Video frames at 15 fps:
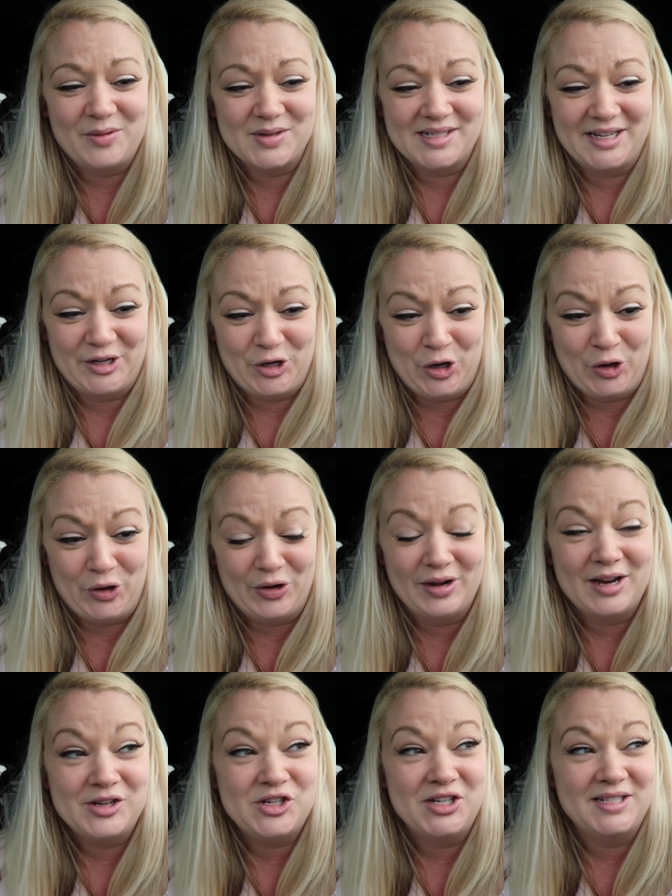was gonna hurt,
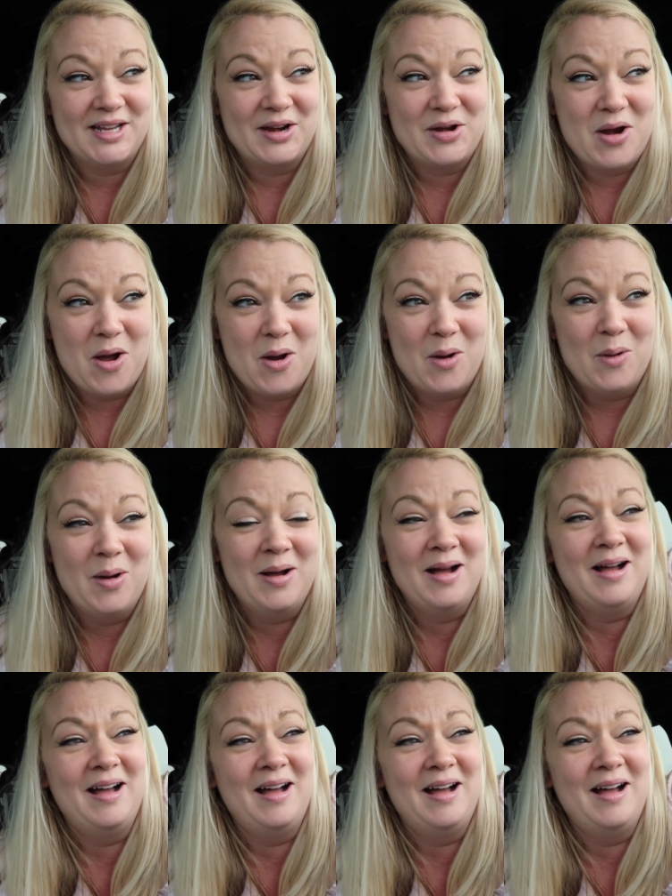and she said no.